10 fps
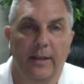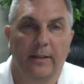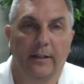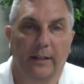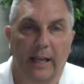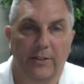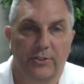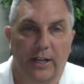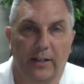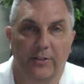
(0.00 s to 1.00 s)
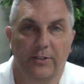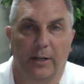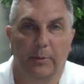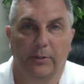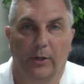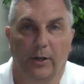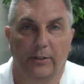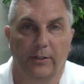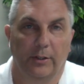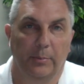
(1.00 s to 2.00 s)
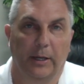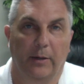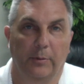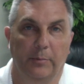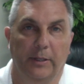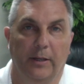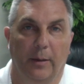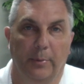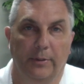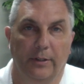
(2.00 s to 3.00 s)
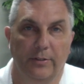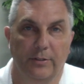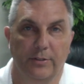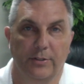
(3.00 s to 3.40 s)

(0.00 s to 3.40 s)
The last challenge I would talk to you about would be competition.